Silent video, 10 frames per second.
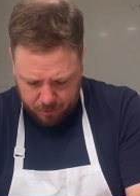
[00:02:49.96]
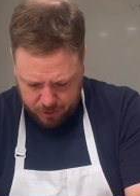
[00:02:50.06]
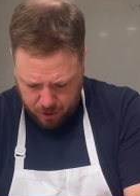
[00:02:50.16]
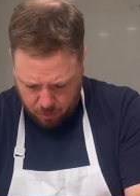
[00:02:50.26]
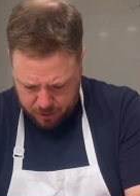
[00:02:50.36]

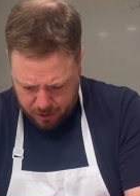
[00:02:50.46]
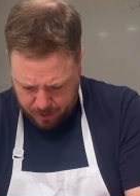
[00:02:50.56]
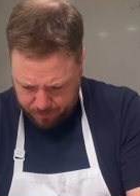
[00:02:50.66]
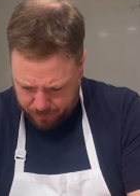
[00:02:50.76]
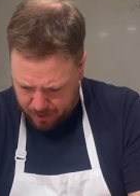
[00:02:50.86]
salsa,
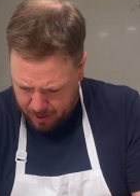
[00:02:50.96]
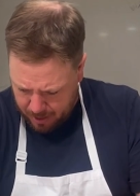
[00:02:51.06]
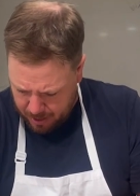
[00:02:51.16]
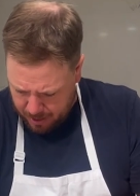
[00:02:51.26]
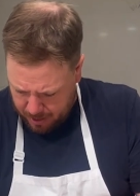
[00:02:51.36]

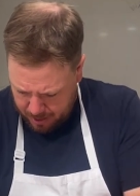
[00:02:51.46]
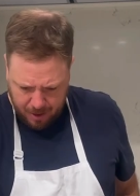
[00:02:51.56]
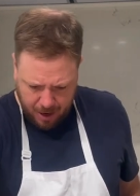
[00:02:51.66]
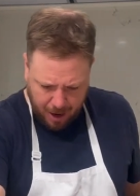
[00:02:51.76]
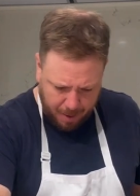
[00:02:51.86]

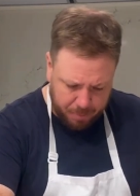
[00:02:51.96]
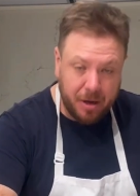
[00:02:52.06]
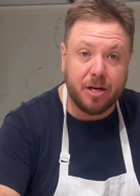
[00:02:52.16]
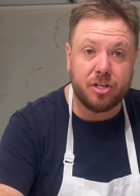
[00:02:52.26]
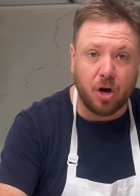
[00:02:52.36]
a
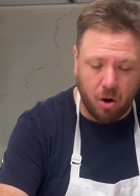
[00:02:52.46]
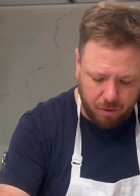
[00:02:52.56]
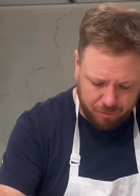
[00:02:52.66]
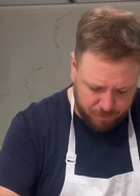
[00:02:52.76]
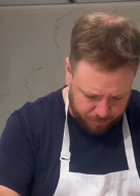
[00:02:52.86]
pinch
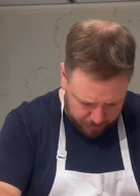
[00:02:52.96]
of